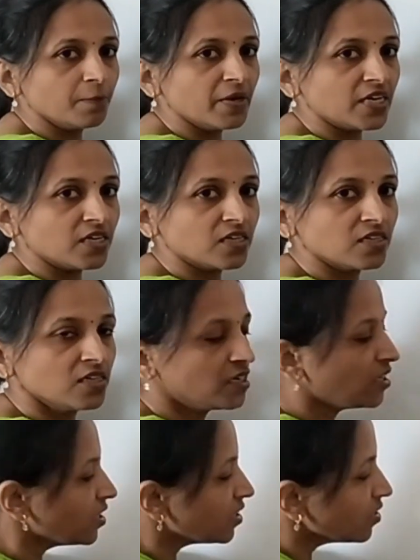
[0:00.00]
But
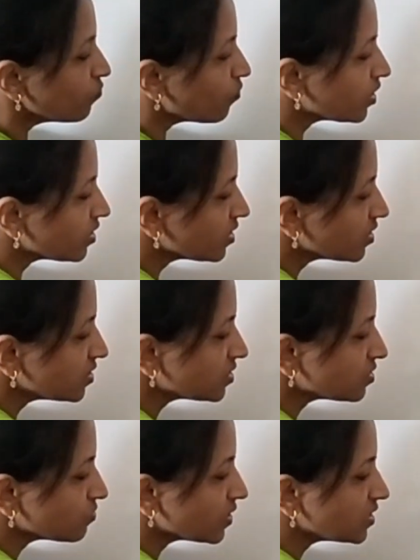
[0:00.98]
what
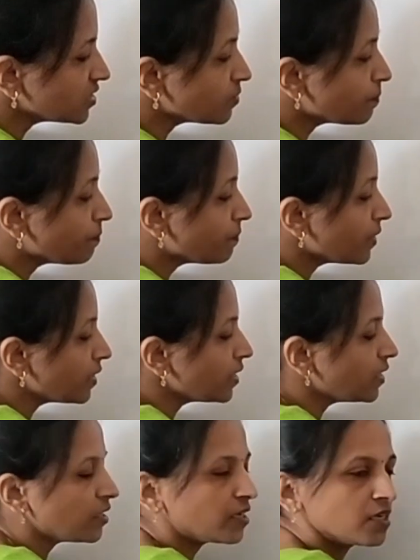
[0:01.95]
this one is a
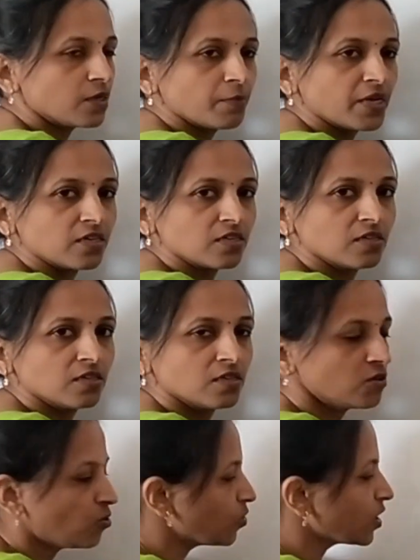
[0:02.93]
pre-decrement.
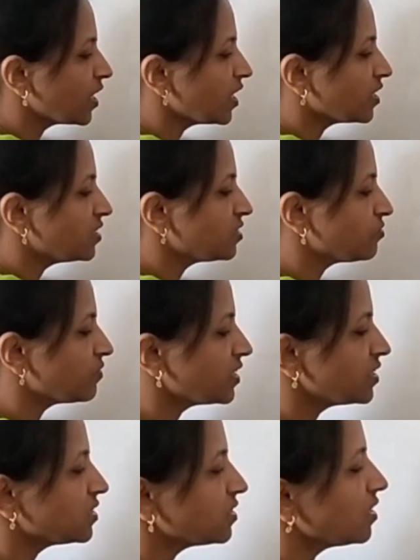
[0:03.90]
Okay, this
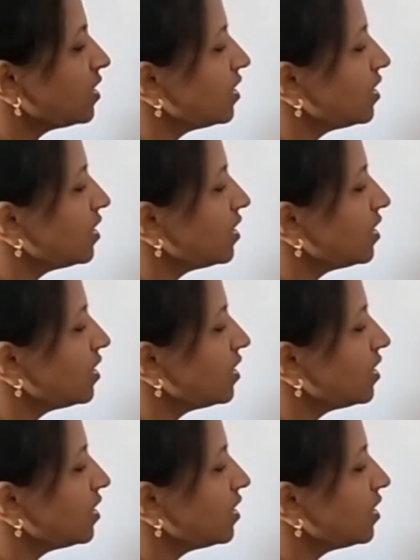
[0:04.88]
one is a